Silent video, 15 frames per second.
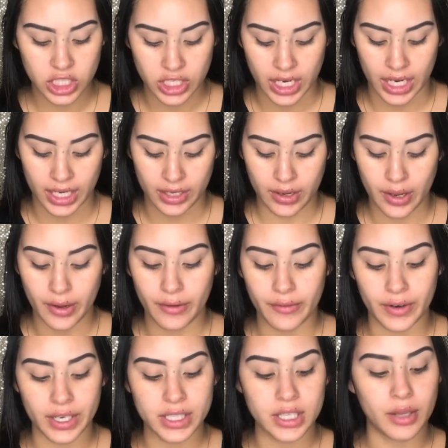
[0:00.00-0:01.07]
shade.
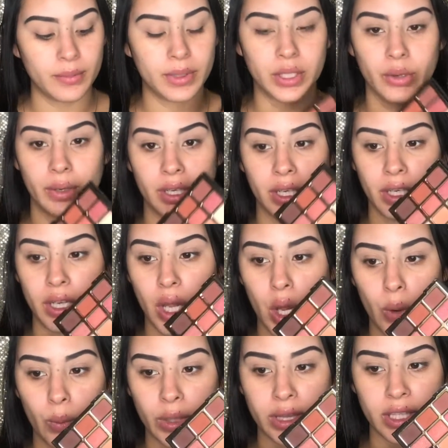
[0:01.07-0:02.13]
First I'll be going in
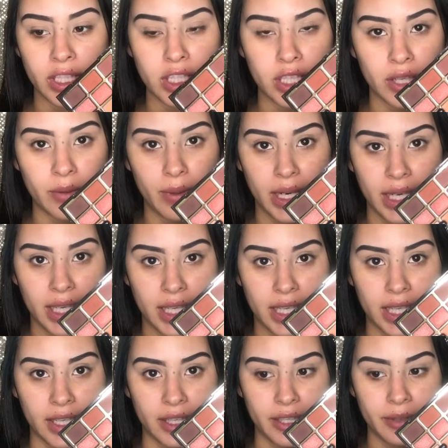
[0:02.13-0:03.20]
with this shade right
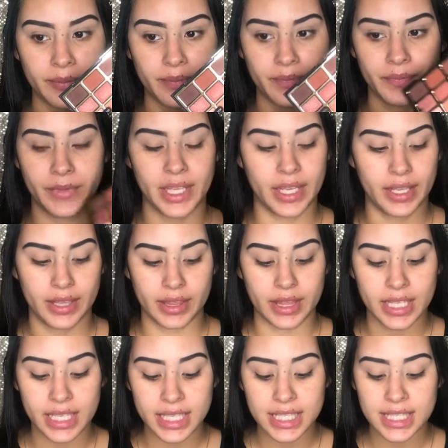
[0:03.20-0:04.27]
here.
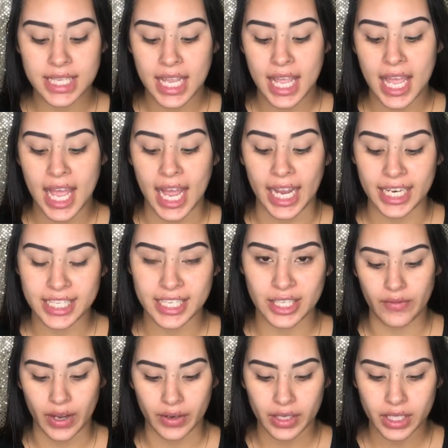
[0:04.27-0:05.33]
This eyeshadow
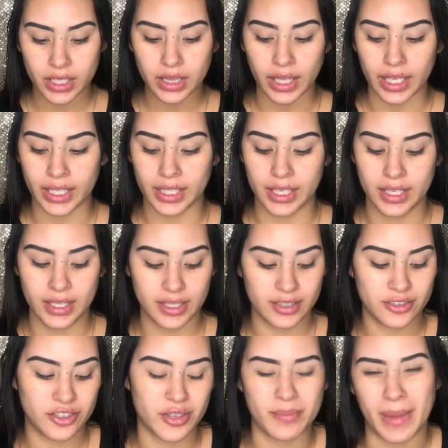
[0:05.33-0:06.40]
very like
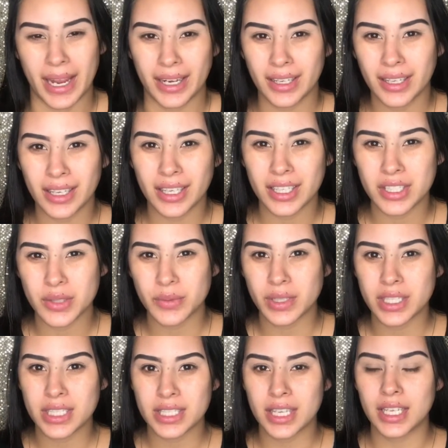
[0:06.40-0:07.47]
dramatic, I guess you
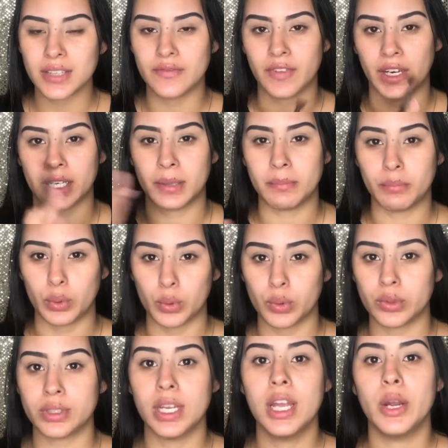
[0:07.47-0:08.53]
want to say, very
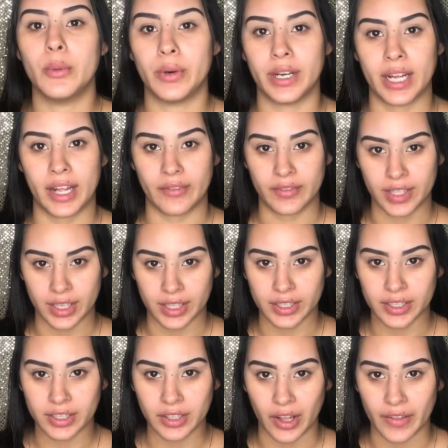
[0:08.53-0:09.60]
bold. We're going to have
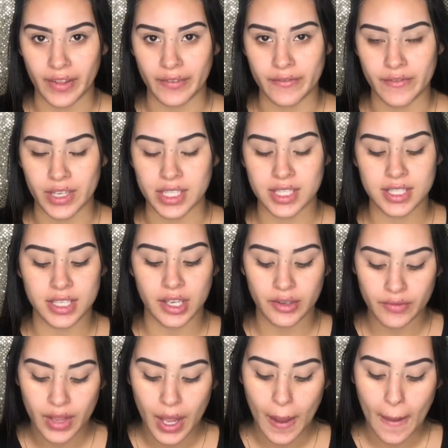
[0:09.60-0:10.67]
glitter and all that fun
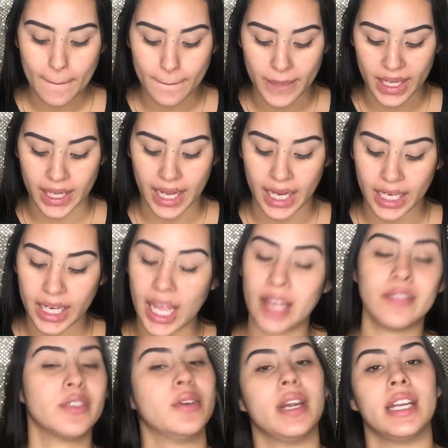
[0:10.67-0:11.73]
stuff. But I
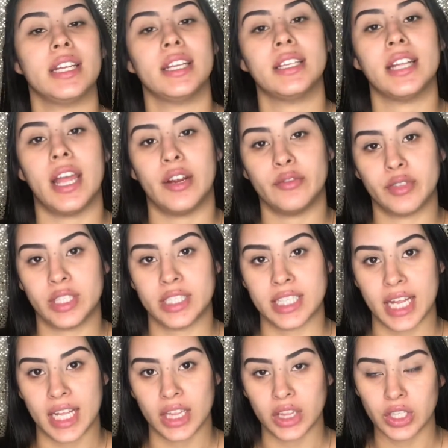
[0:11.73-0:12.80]
have created
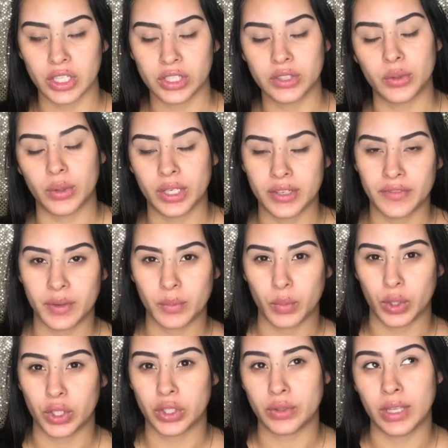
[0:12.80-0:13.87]
everyday looks or even
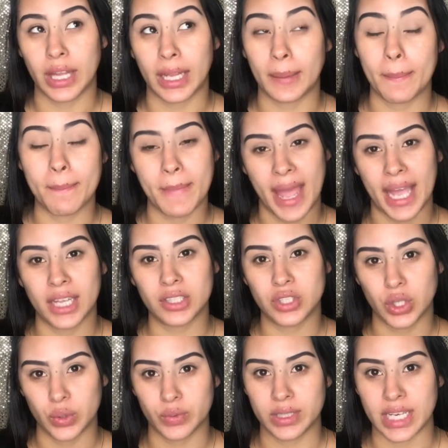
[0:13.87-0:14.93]
more like matte
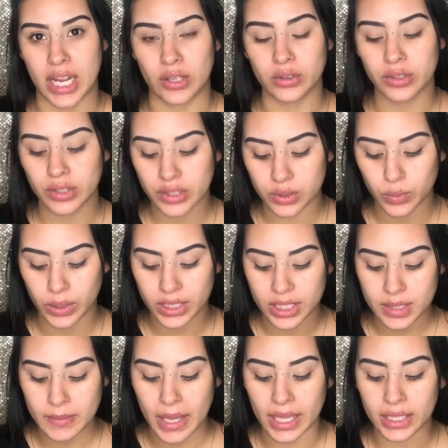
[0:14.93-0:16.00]
toned down looks with
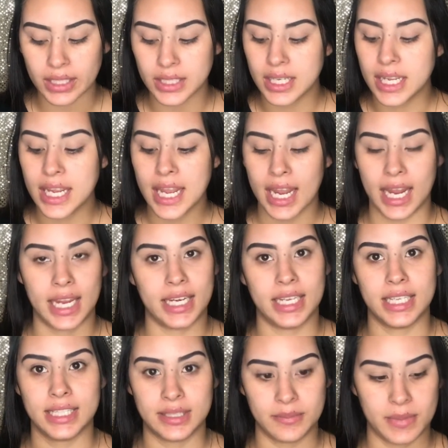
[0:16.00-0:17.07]
this palette, and
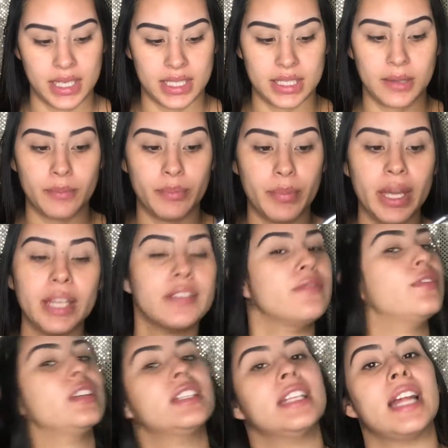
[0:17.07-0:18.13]
it's amazing. But
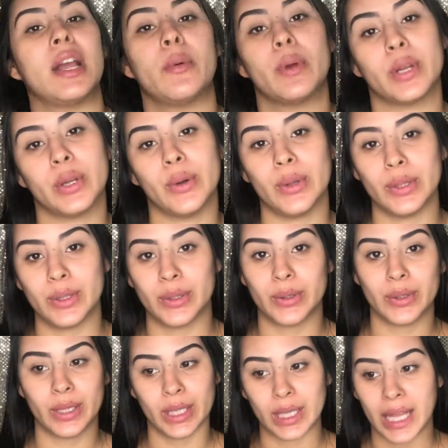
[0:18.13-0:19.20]
for today I want to go a
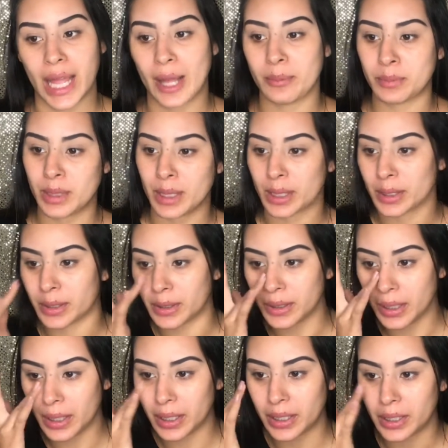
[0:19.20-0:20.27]
little glam glitter,
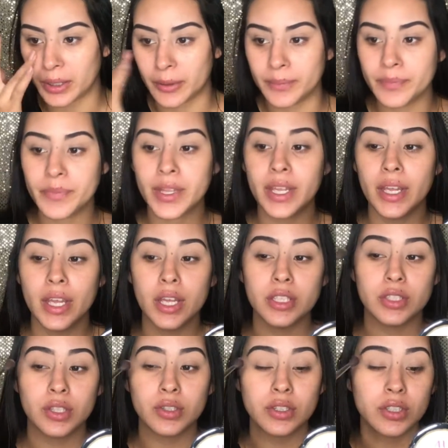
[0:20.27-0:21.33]
you know.
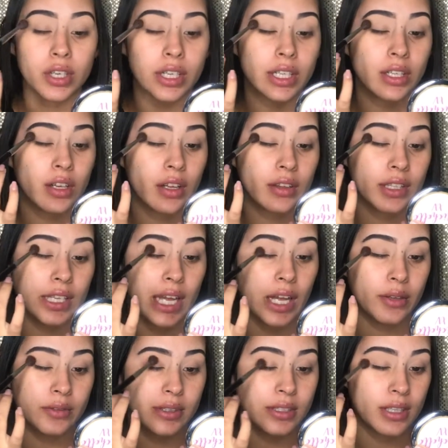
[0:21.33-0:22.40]
So starting on the
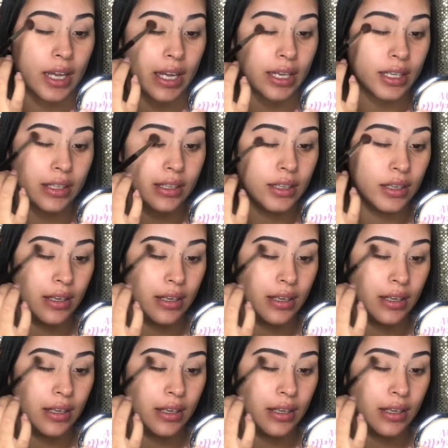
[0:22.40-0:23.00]
outside,